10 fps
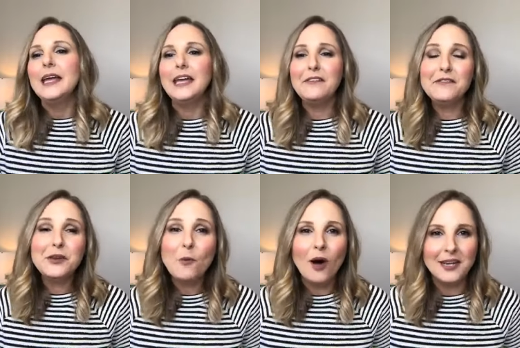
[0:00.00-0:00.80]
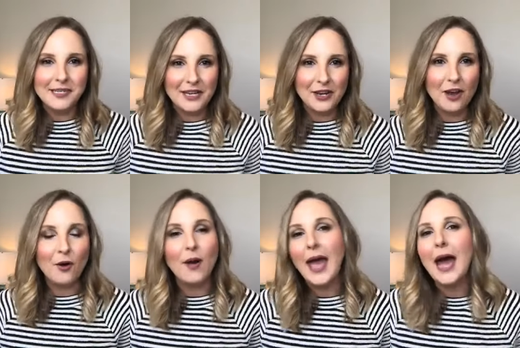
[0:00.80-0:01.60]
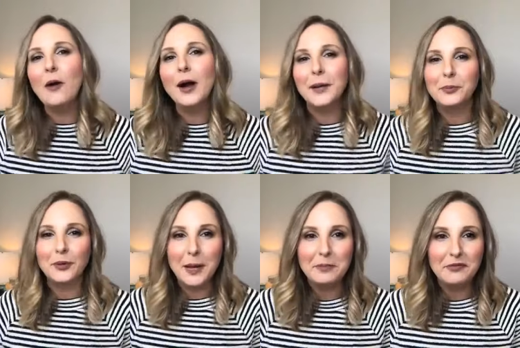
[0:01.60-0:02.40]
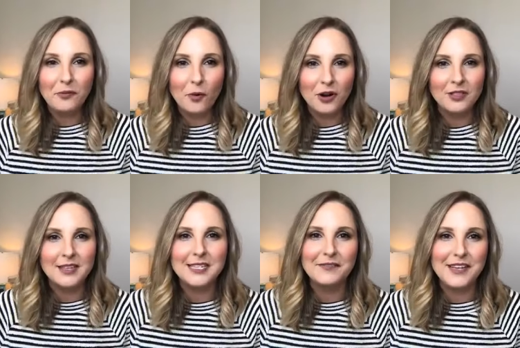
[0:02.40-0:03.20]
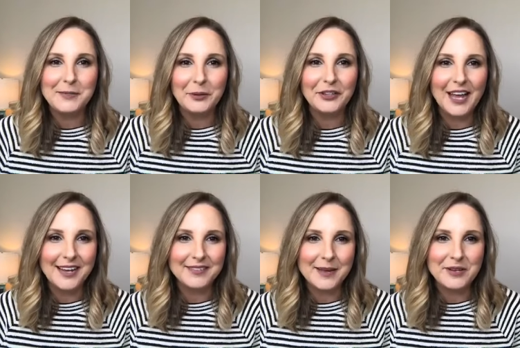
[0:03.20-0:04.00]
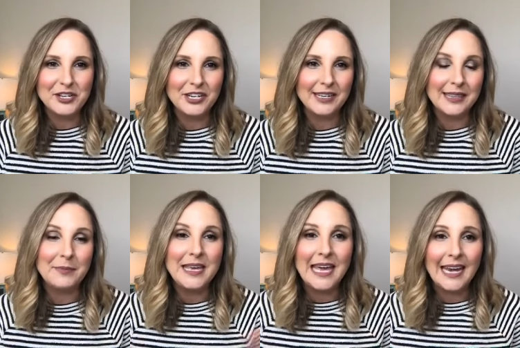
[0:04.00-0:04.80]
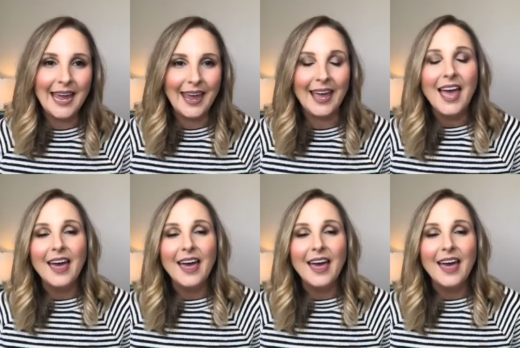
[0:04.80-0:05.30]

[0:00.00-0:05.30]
If you want to know how I prep for these Facebook Lives, I mentioned it at the beginning